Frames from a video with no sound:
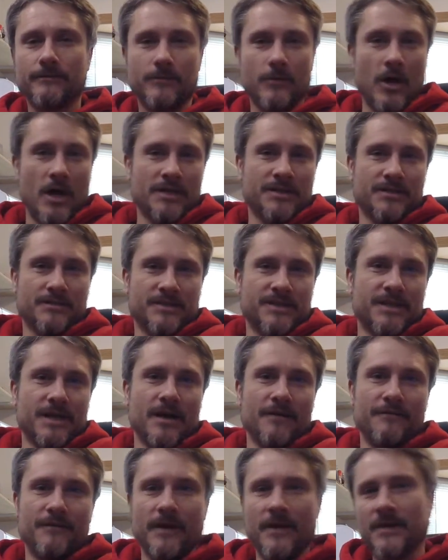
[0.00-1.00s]
awesome
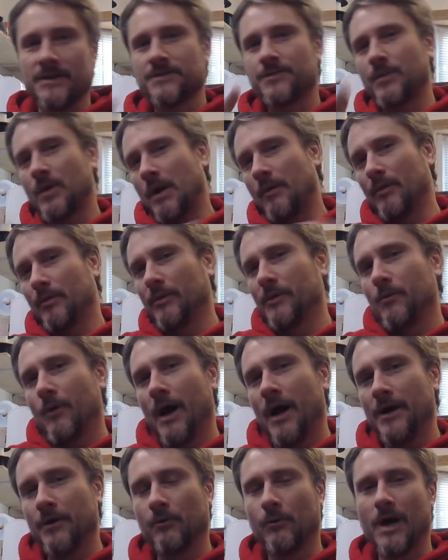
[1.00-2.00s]
stuff. And that's probably
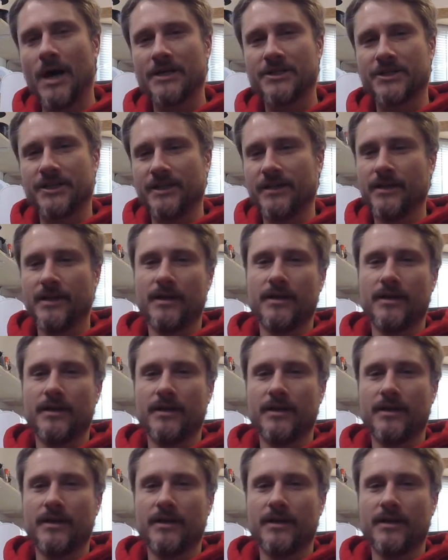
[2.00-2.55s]
why you're watching.